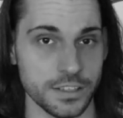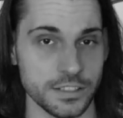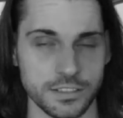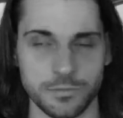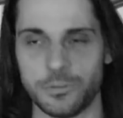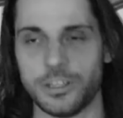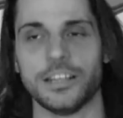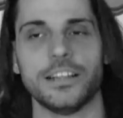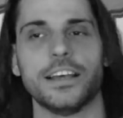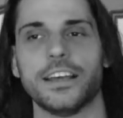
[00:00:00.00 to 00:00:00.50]

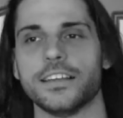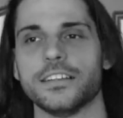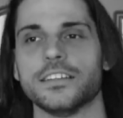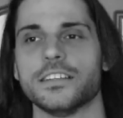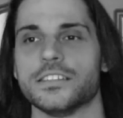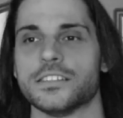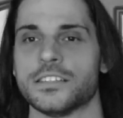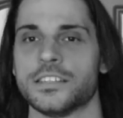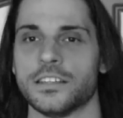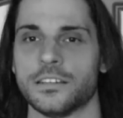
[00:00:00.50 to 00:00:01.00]
Something like
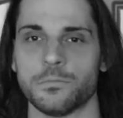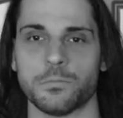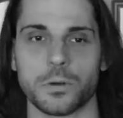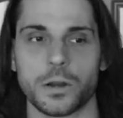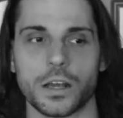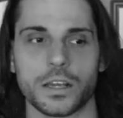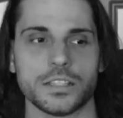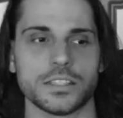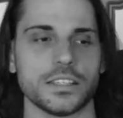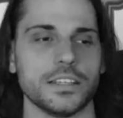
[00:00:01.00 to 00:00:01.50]
this. And
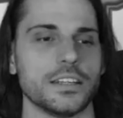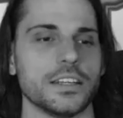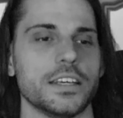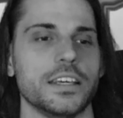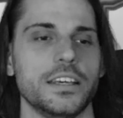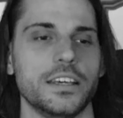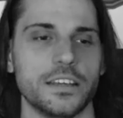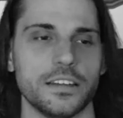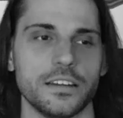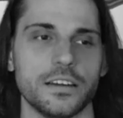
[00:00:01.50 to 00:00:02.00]
Brock is gonna
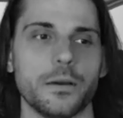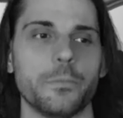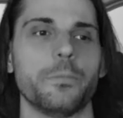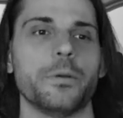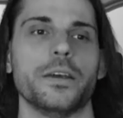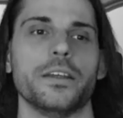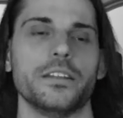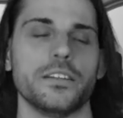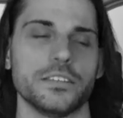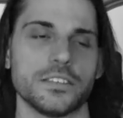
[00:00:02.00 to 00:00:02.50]
heat up
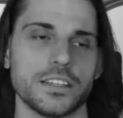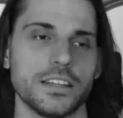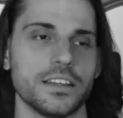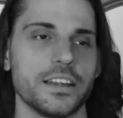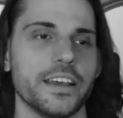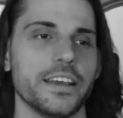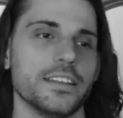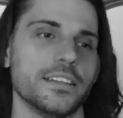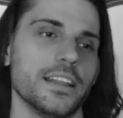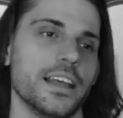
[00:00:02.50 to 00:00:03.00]
and it's
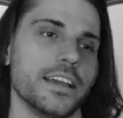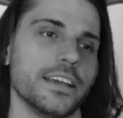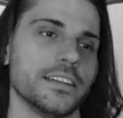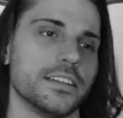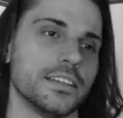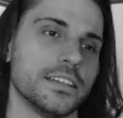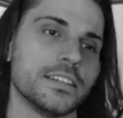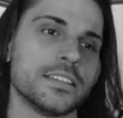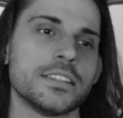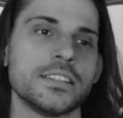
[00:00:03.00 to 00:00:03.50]
gonna end like
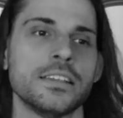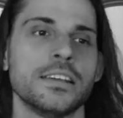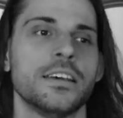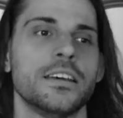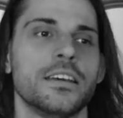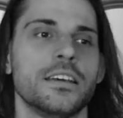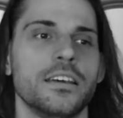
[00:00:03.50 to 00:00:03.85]
this.